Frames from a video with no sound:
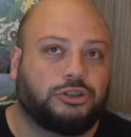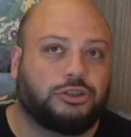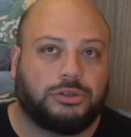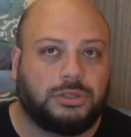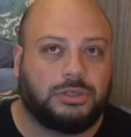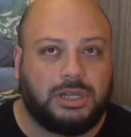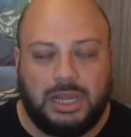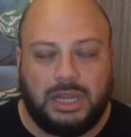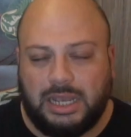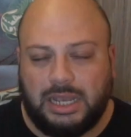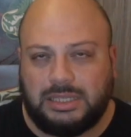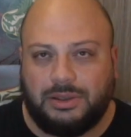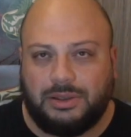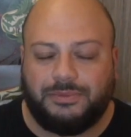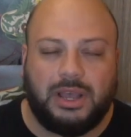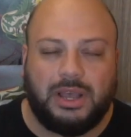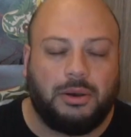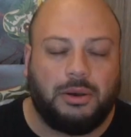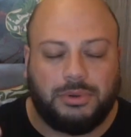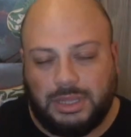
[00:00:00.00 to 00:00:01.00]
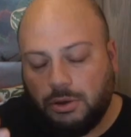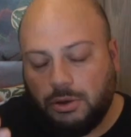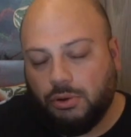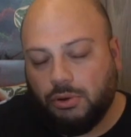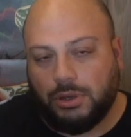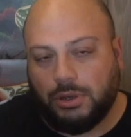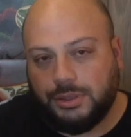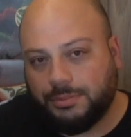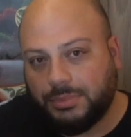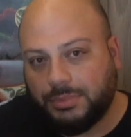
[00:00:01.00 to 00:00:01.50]
class. I forgot what they
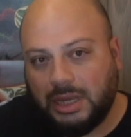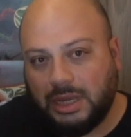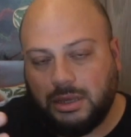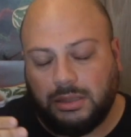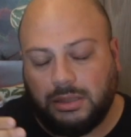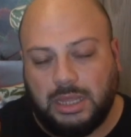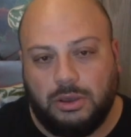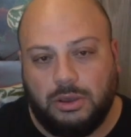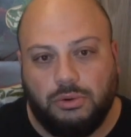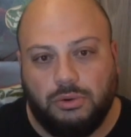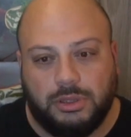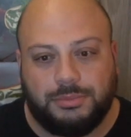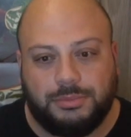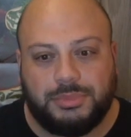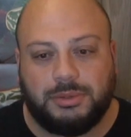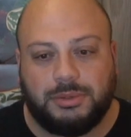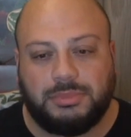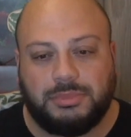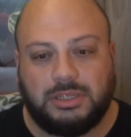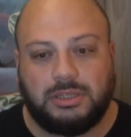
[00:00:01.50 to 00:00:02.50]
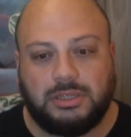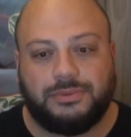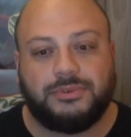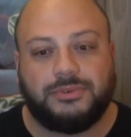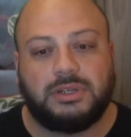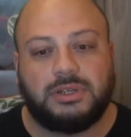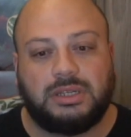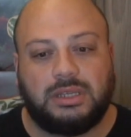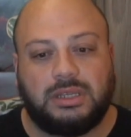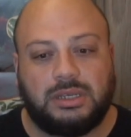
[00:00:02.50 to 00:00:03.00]
called them. They called them something
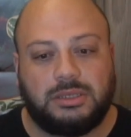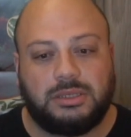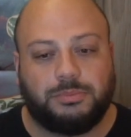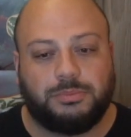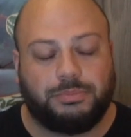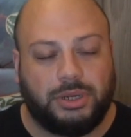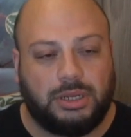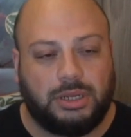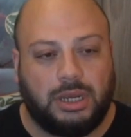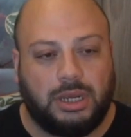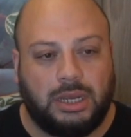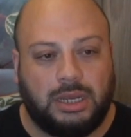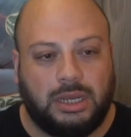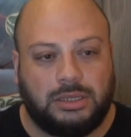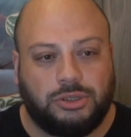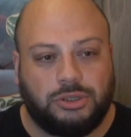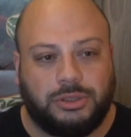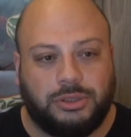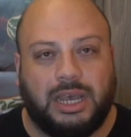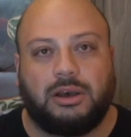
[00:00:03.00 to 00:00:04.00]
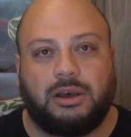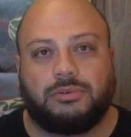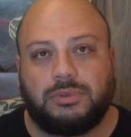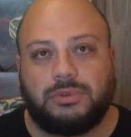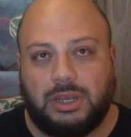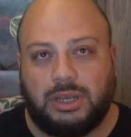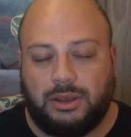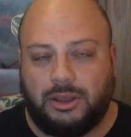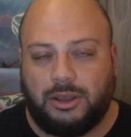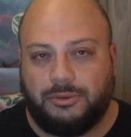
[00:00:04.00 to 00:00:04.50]
different in this. But so
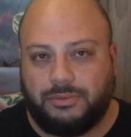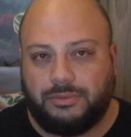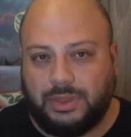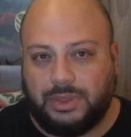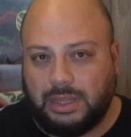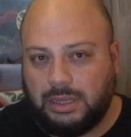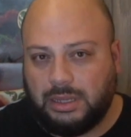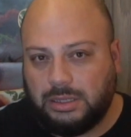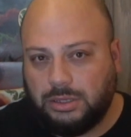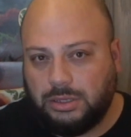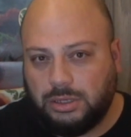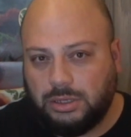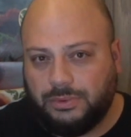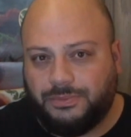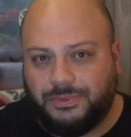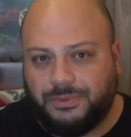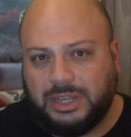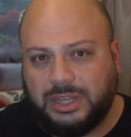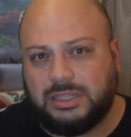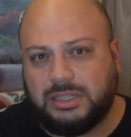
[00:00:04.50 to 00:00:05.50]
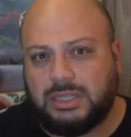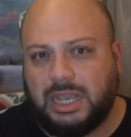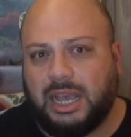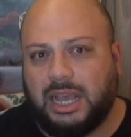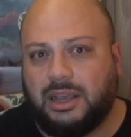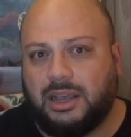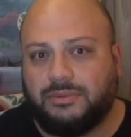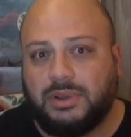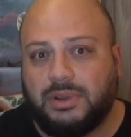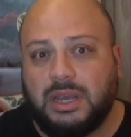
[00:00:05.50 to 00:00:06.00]
now feats
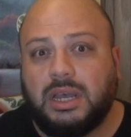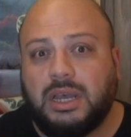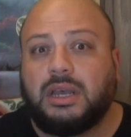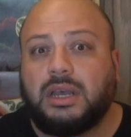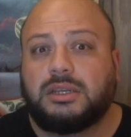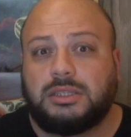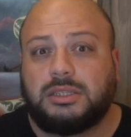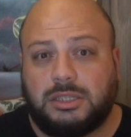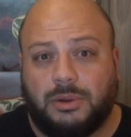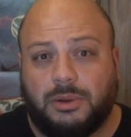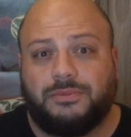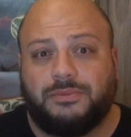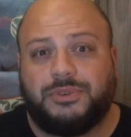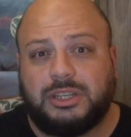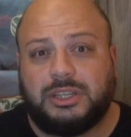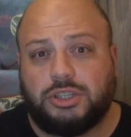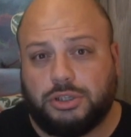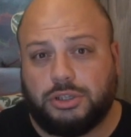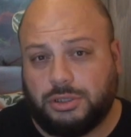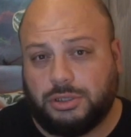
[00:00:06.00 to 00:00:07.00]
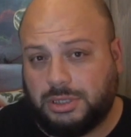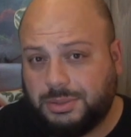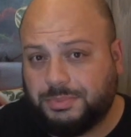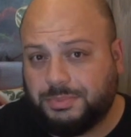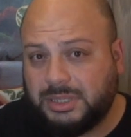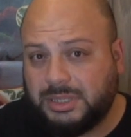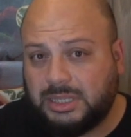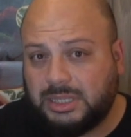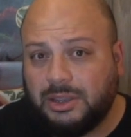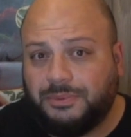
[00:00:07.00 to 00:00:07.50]
have, some feats are
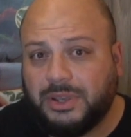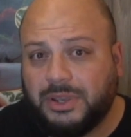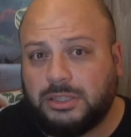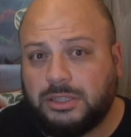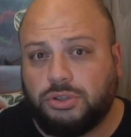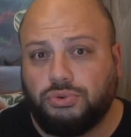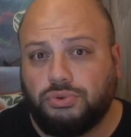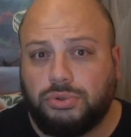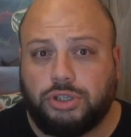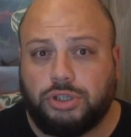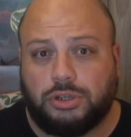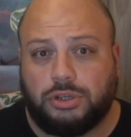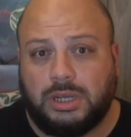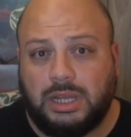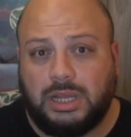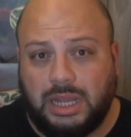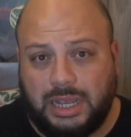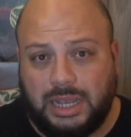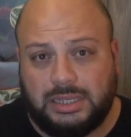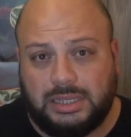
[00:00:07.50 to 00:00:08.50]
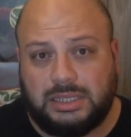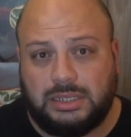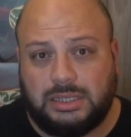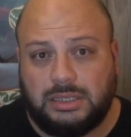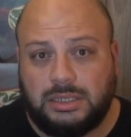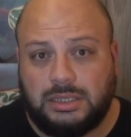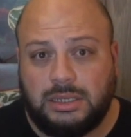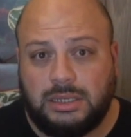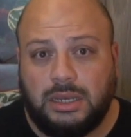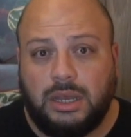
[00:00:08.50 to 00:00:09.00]
specific to certain
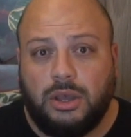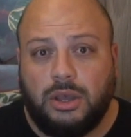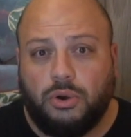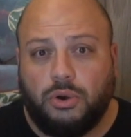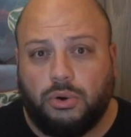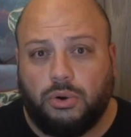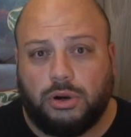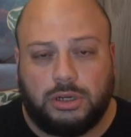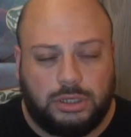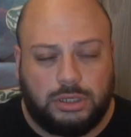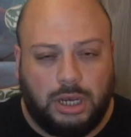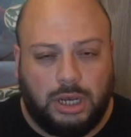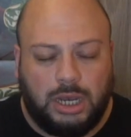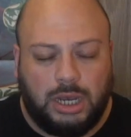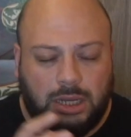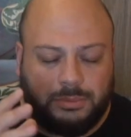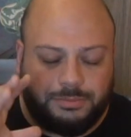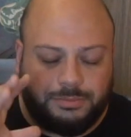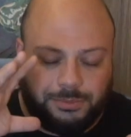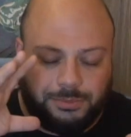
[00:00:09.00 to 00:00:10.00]
classes or